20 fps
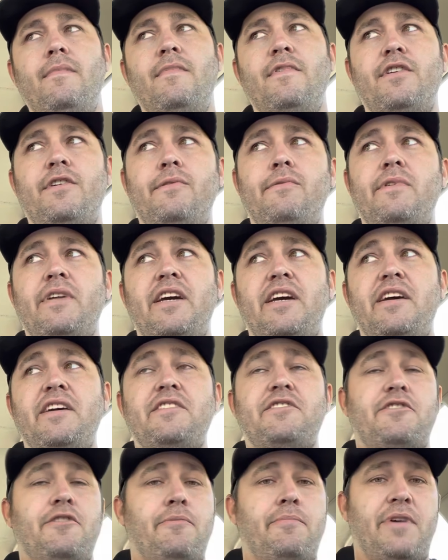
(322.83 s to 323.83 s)
You
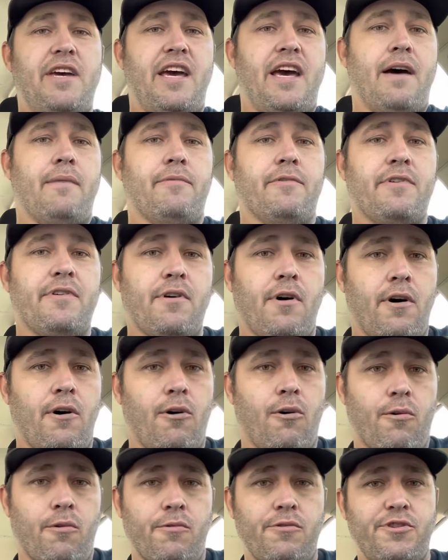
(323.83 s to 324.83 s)
need to be able to
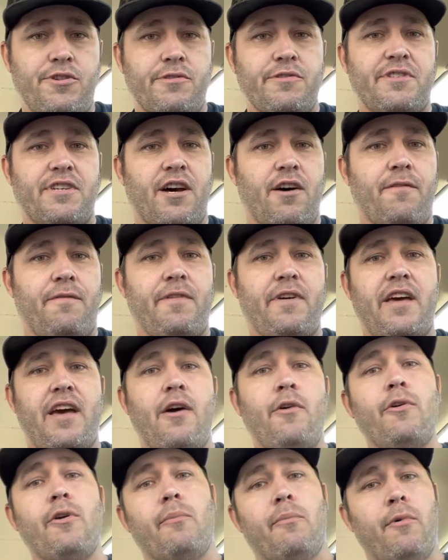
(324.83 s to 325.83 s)
hold yourself
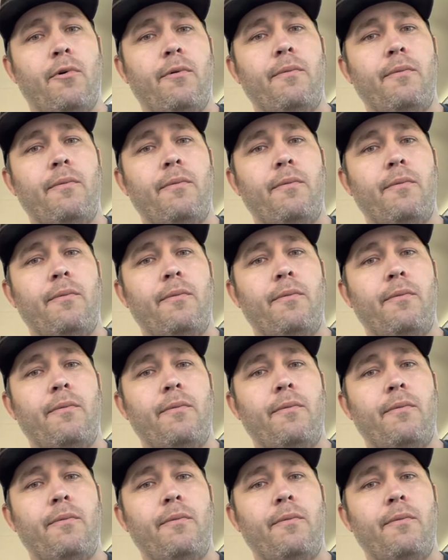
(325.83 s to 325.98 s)
accountable.